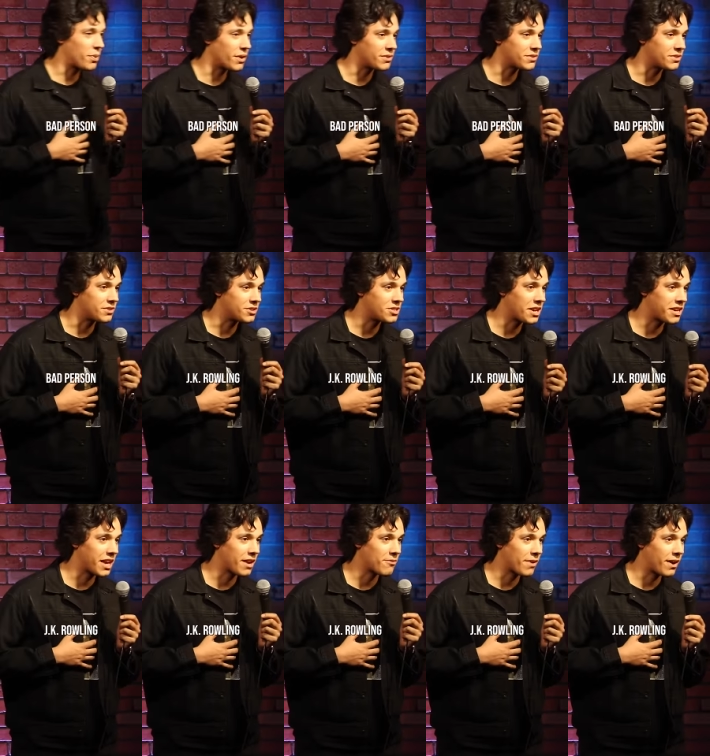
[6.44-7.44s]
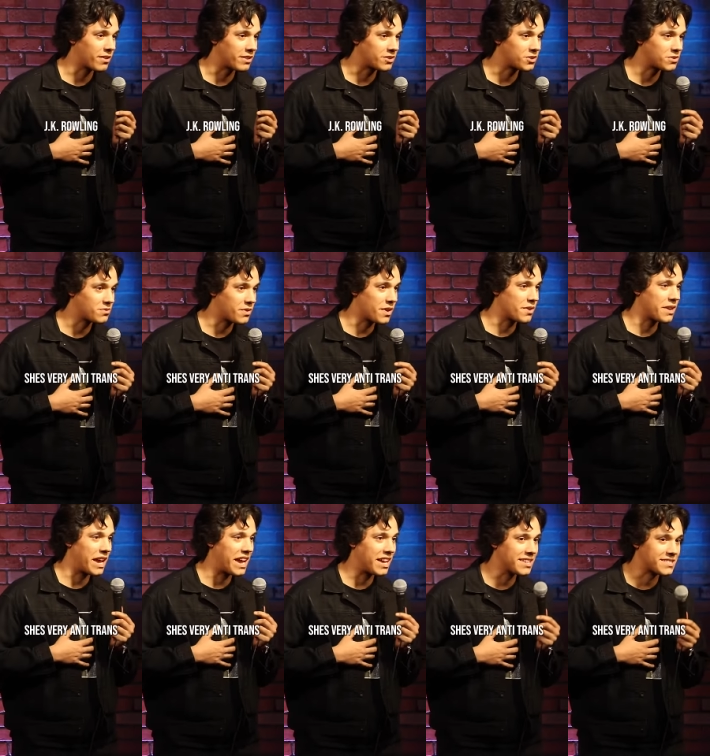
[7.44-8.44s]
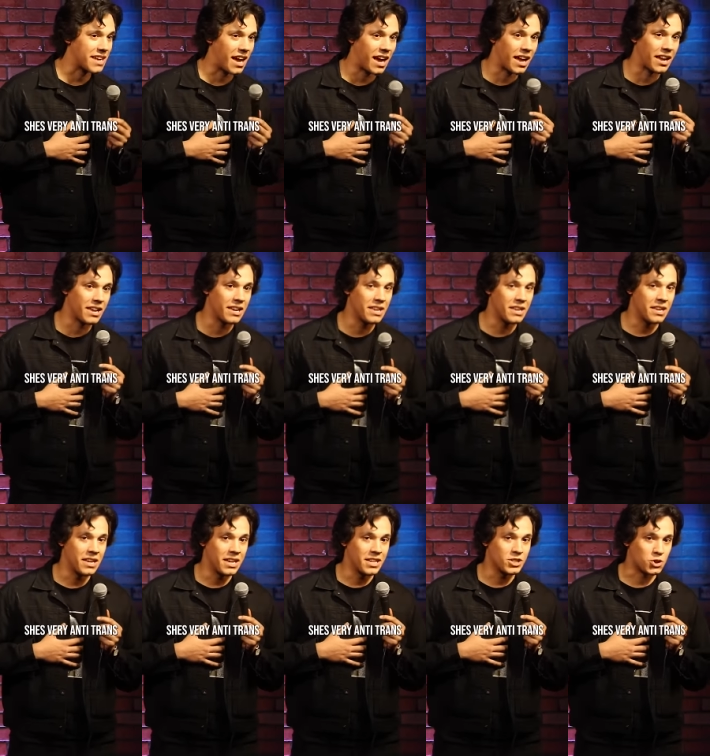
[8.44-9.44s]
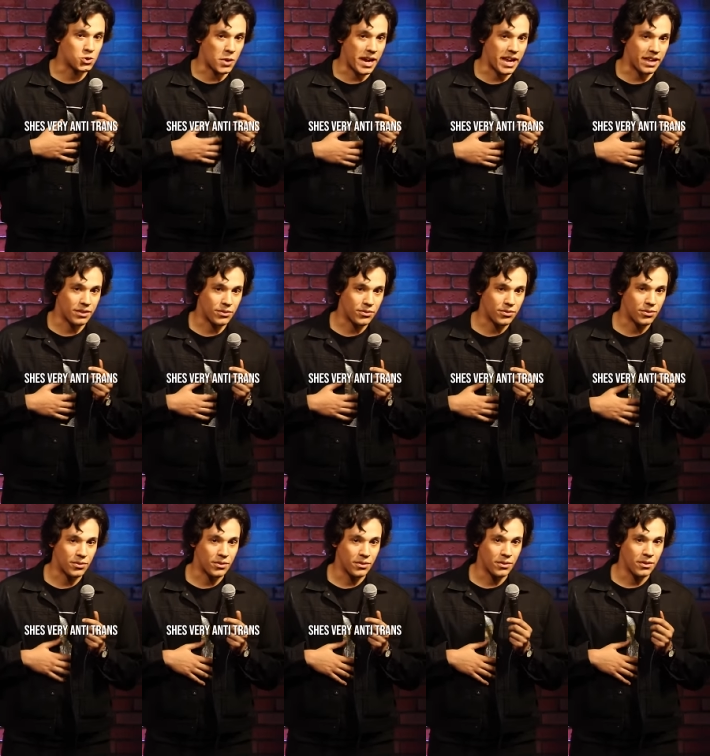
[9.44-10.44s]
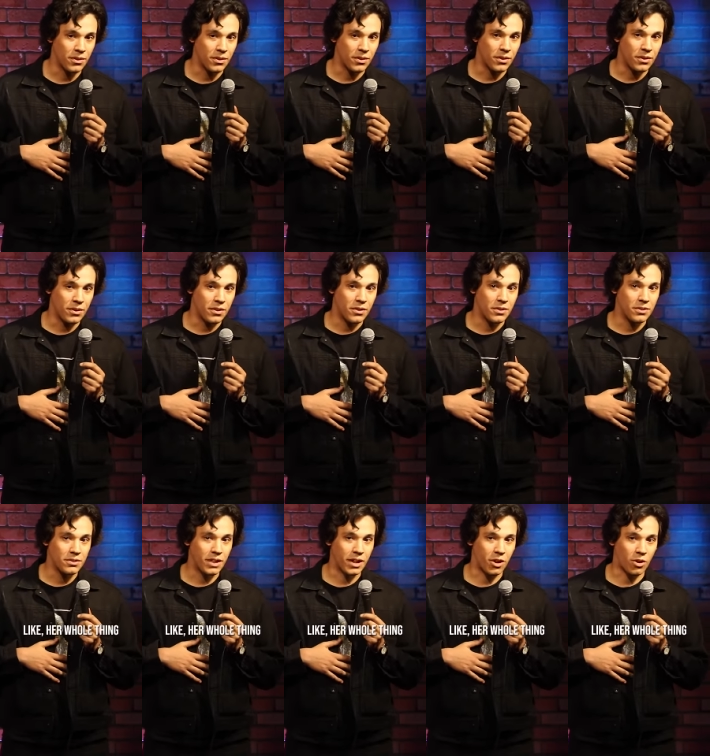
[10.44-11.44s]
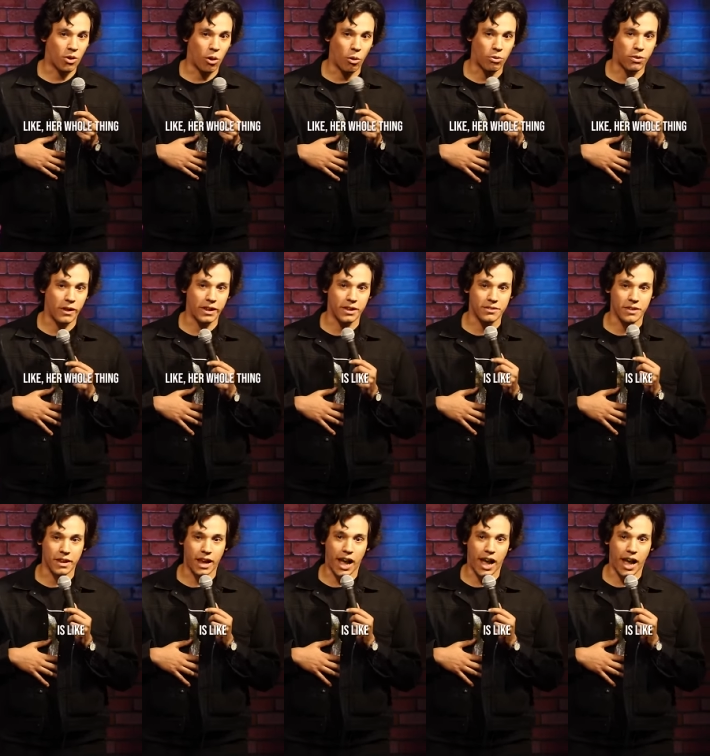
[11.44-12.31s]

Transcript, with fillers: person, J.K. Rowling. She's very anti-trans. Like her whole thing is like,